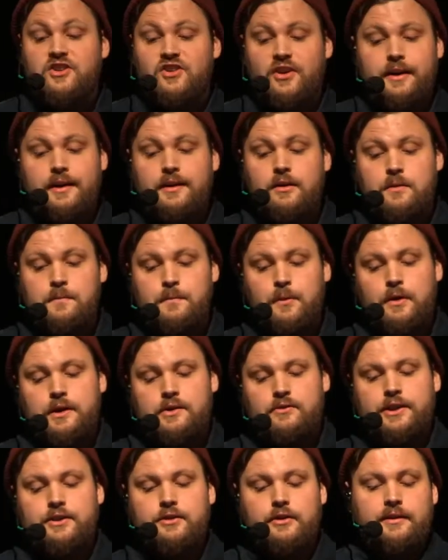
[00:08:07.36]
greeting
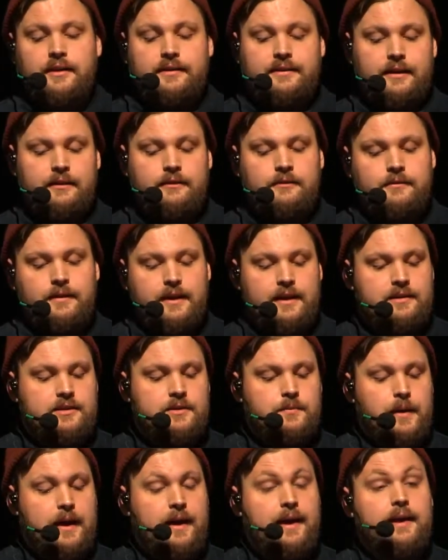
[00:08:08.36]
component returned a div and a
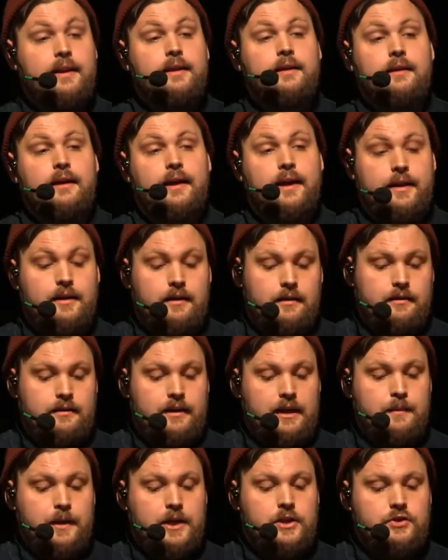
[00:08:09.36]
span and an
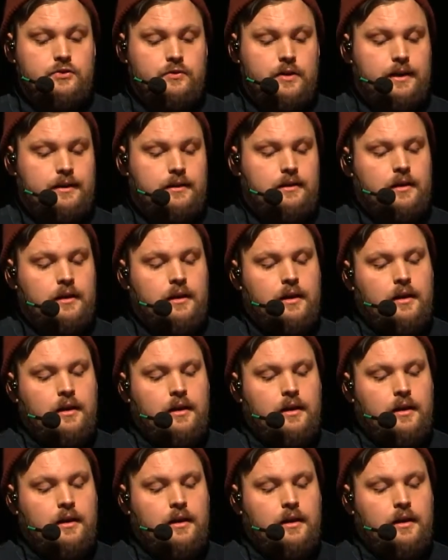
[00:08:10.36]
image, right?